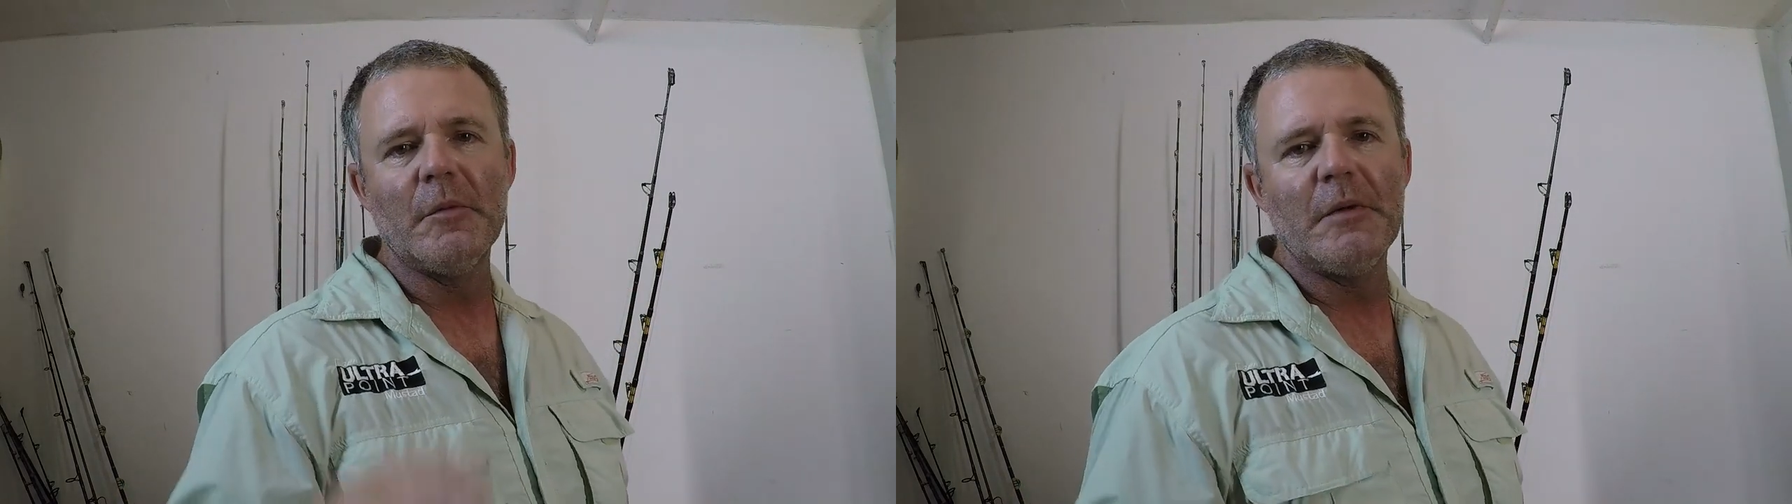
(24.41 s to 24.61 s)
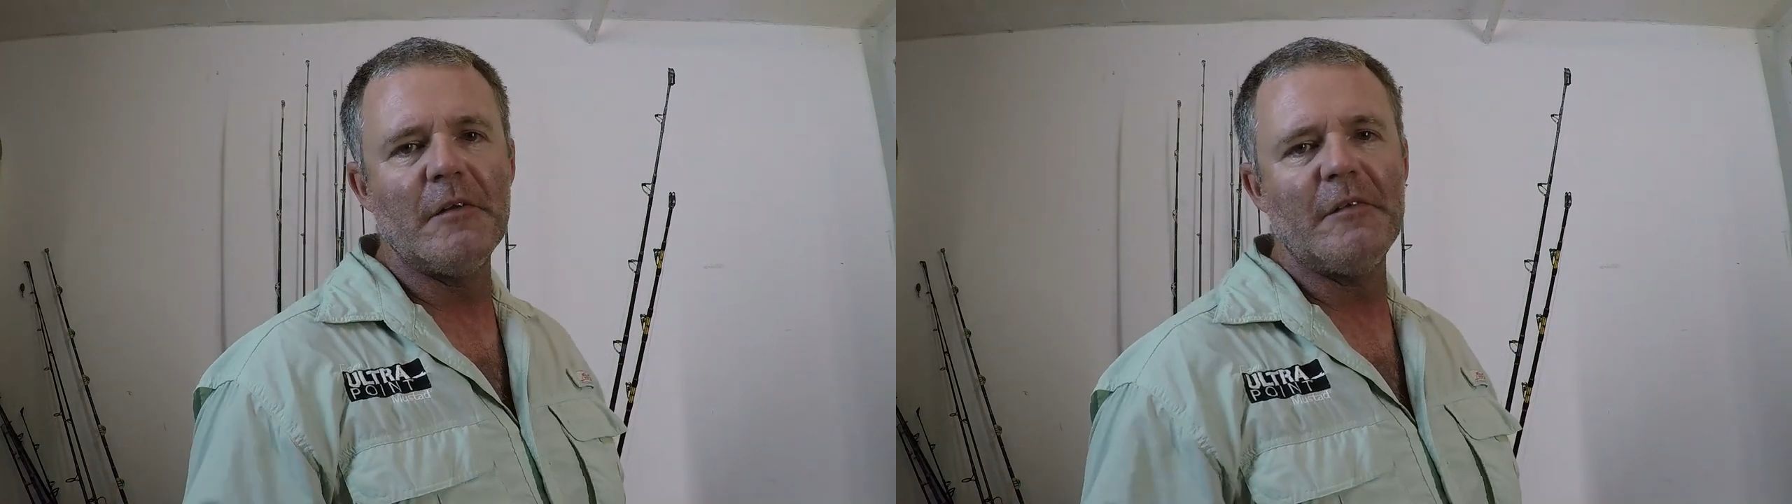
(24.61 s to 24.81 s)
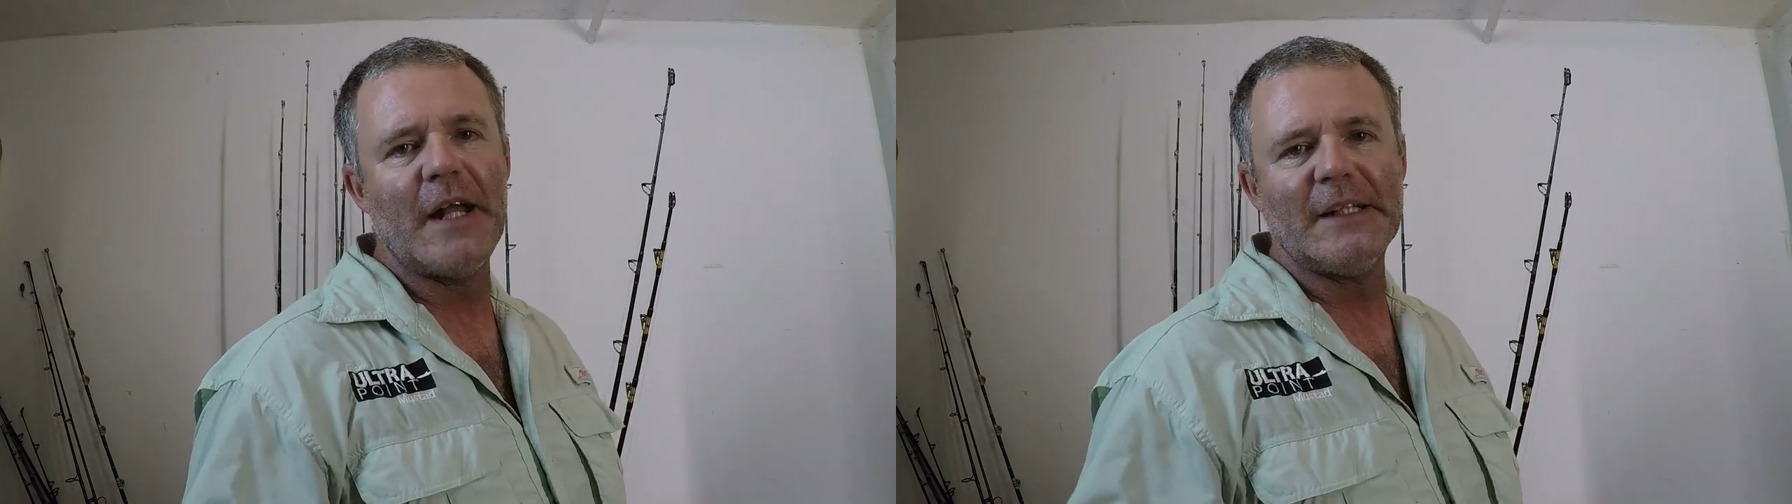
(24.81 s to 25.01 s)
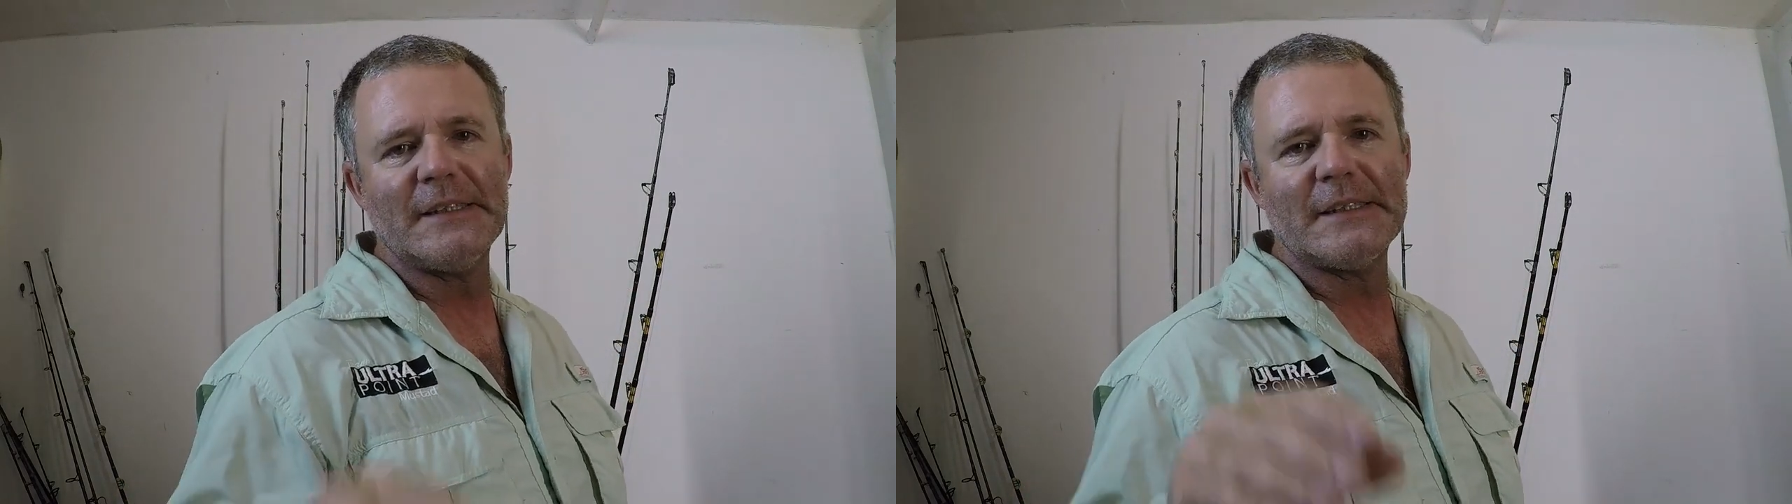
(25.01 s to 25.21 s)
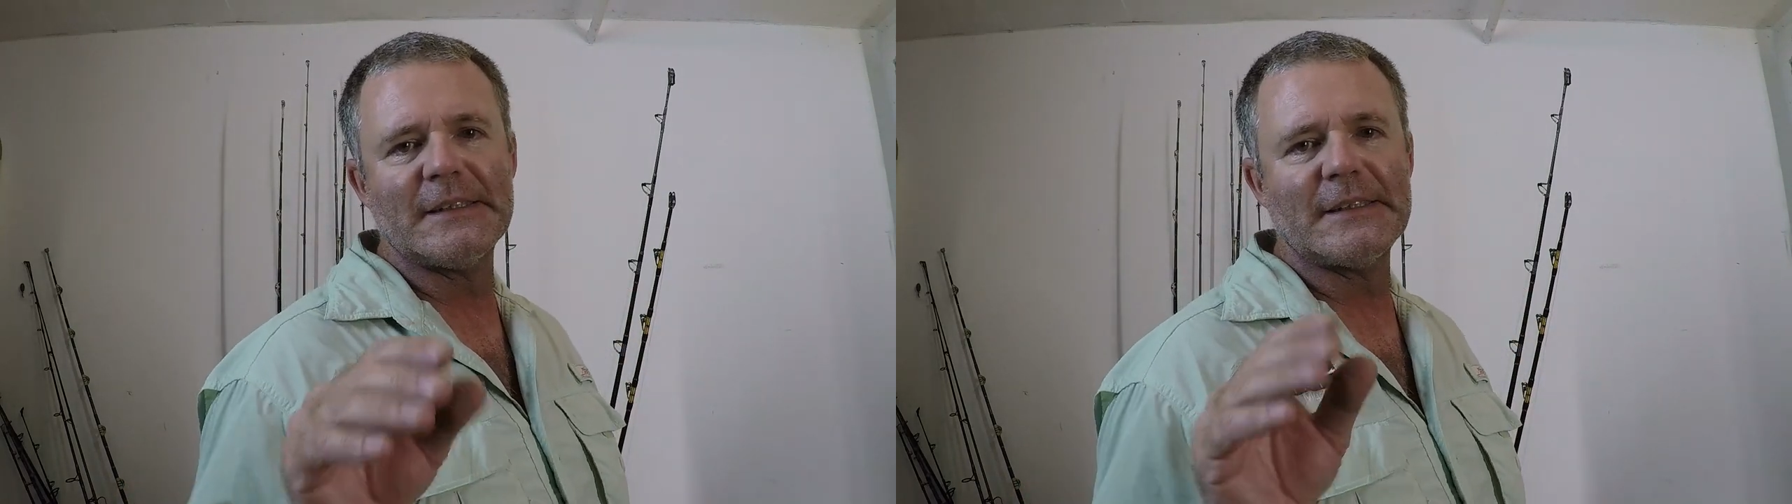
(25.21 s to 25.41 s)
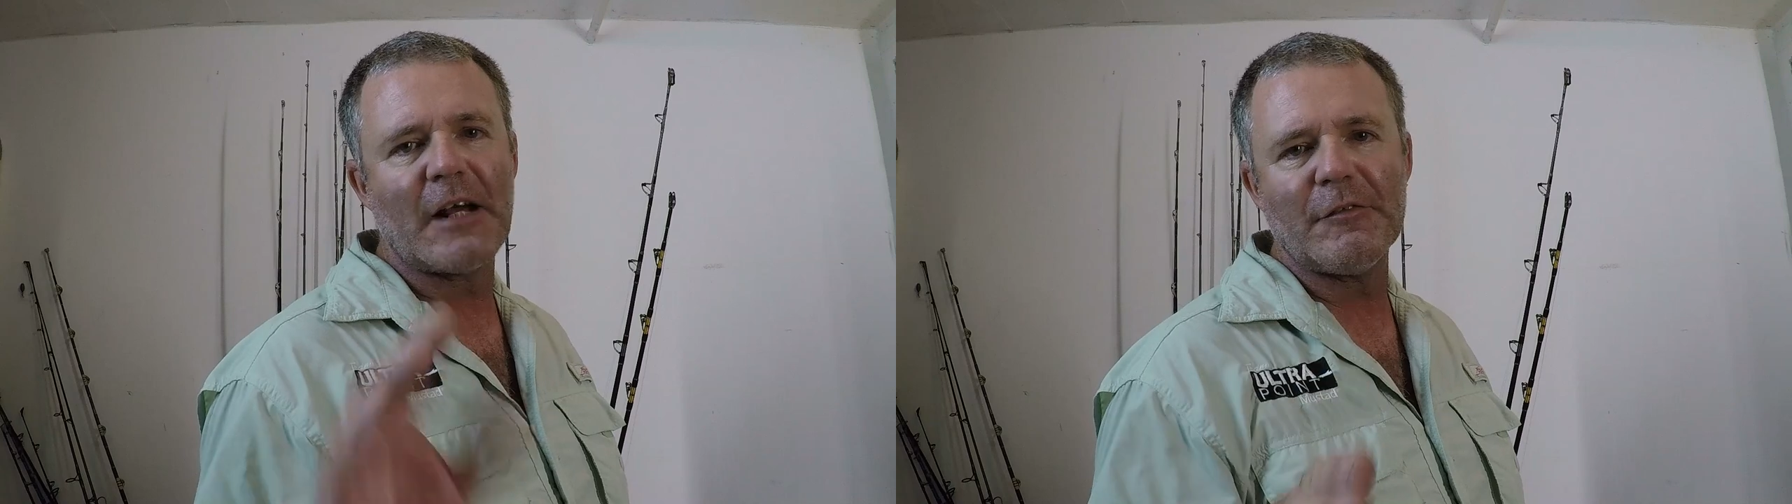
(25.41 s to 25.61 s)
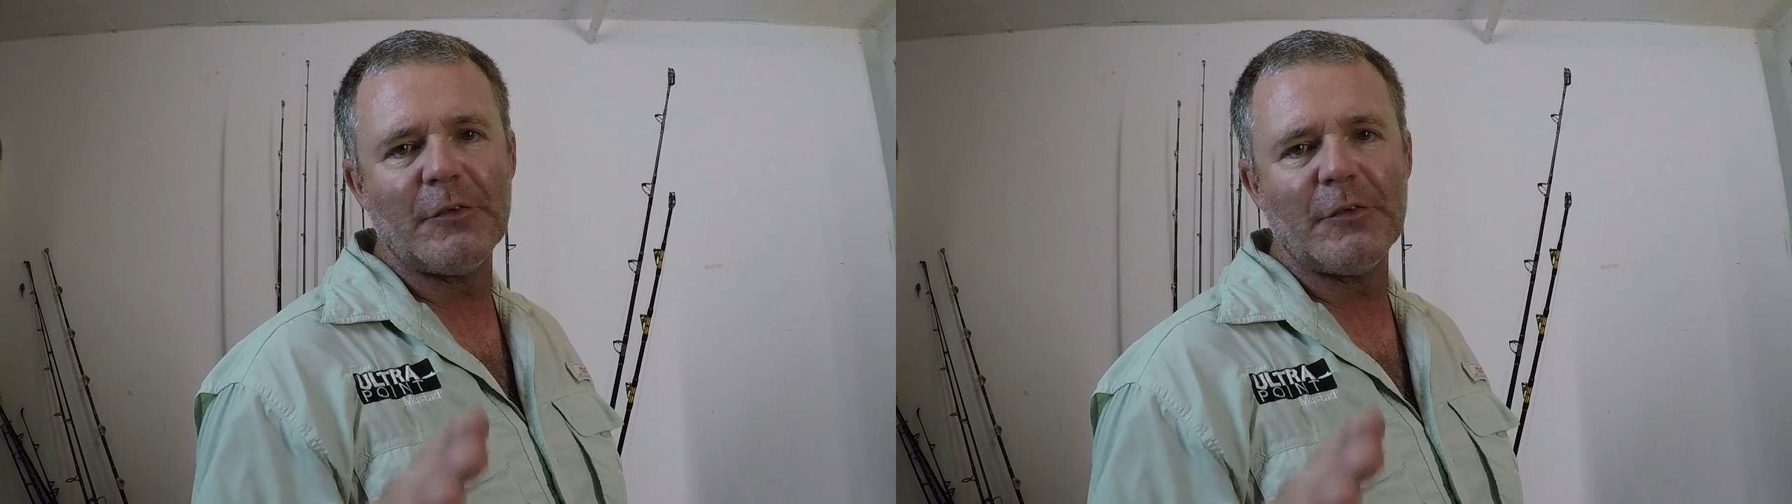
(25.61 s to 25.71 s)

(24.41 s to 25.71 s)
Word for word: bit of that South